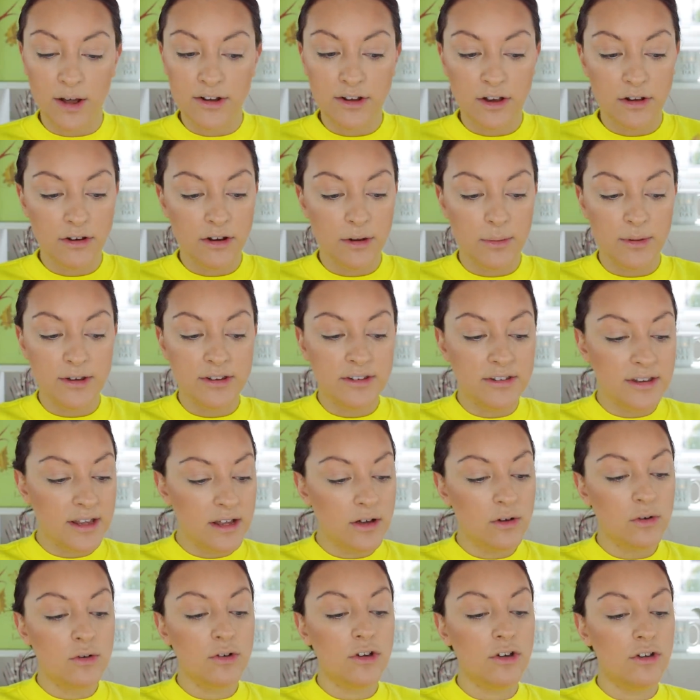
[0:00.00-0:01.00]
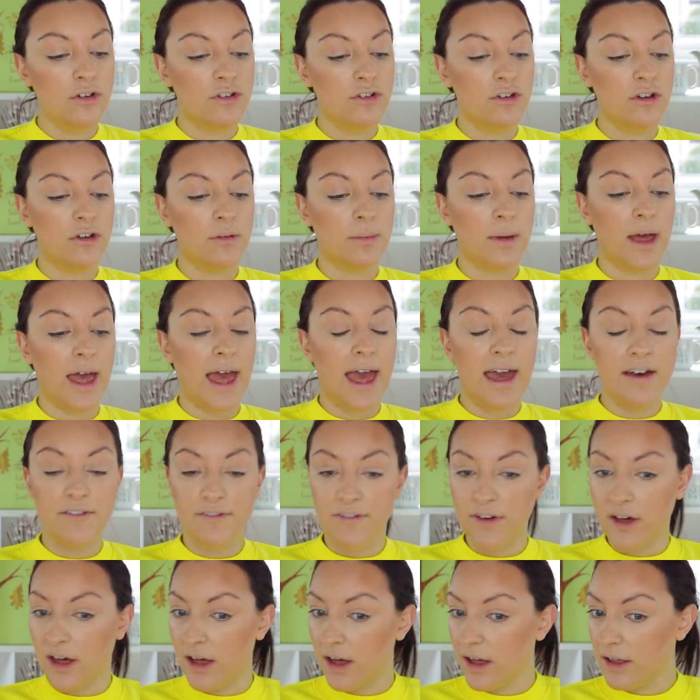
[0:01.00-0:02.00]
I don't know a single YouTuber
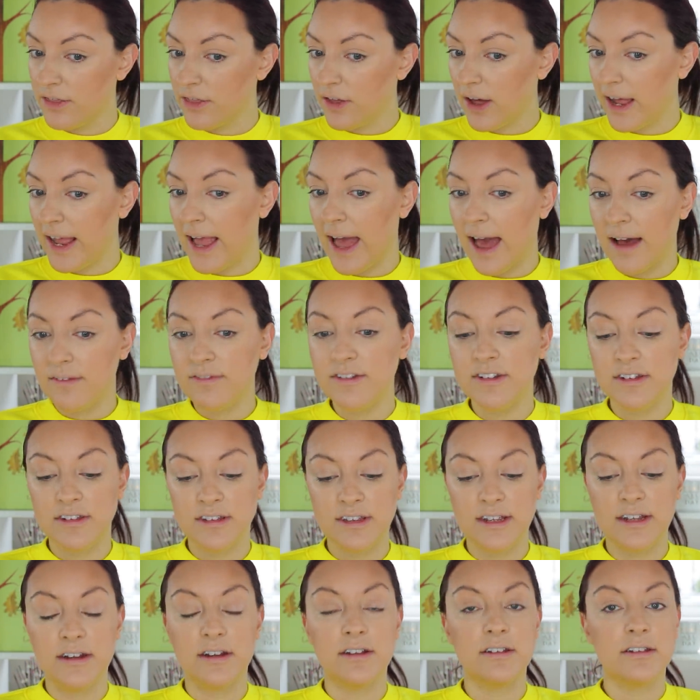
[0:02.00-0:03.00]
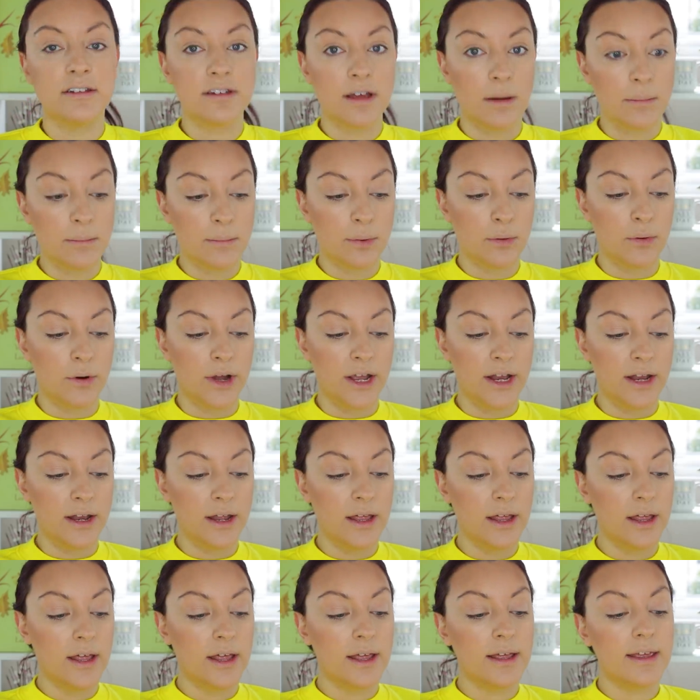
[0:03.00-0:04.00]
ever that I haven't seen at some
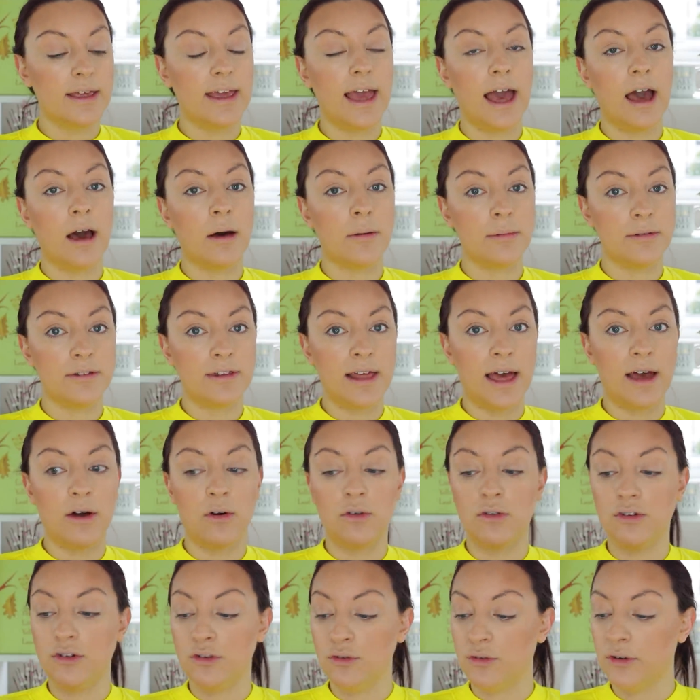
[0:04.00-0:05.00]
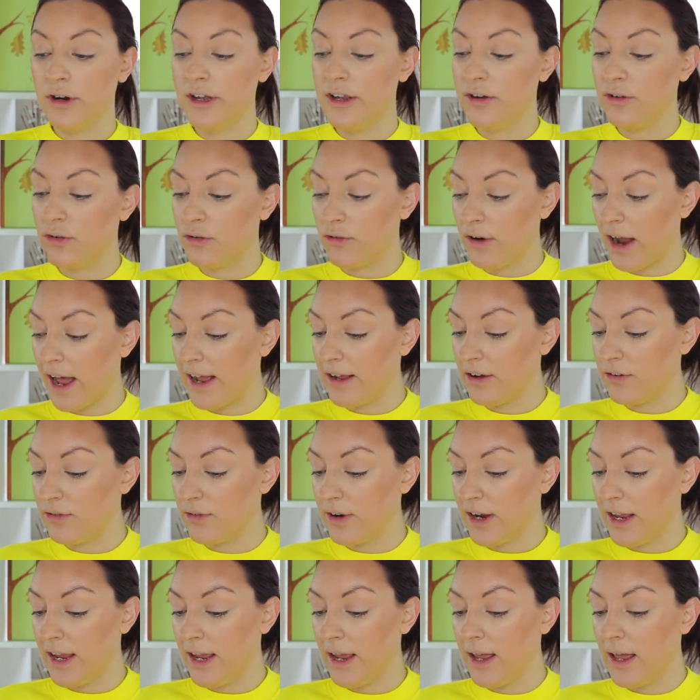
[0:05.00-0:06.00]
point get upset or annoyed or
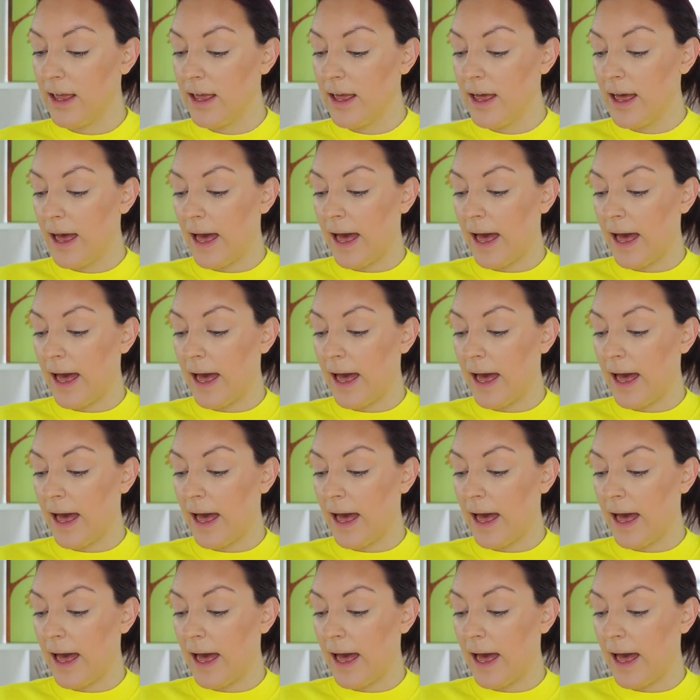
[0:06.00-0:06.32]
angry